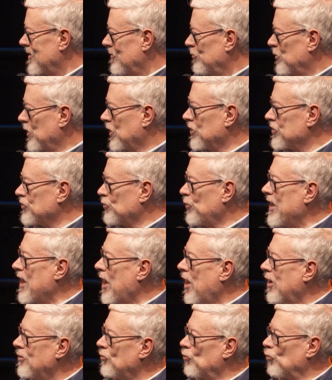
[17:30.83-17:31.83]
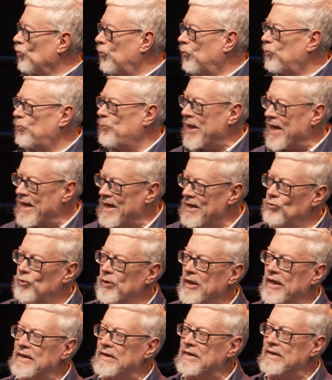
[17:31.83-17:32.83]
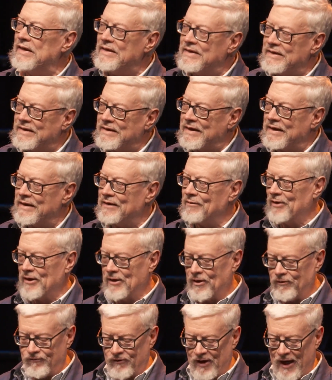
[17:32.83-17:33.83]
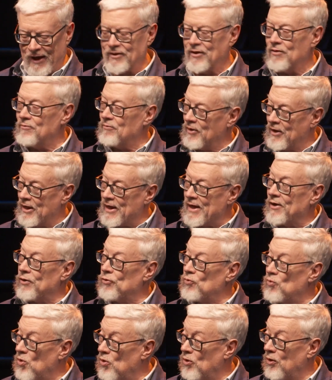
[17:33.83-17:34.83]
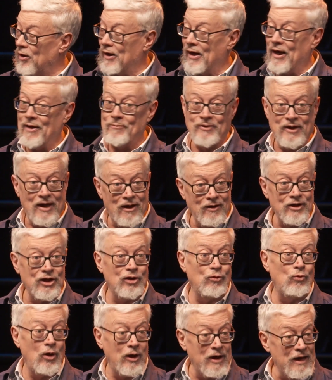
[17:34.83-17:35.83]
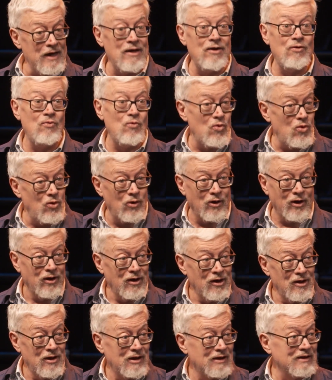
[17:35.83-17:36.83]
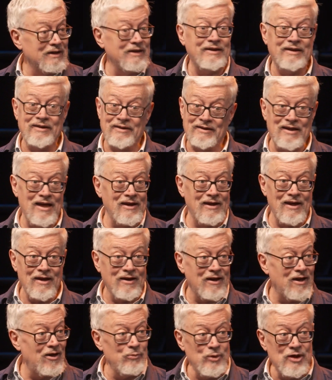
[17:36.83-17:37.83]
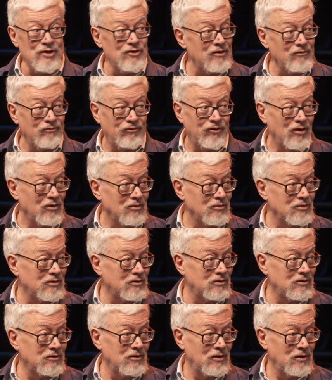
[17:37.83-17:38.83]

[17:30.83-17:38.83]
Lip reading: Because we aren't being realistic about the fact that we're in a war. And I'm telling you, we're in a war. This is not going to come easy, folks.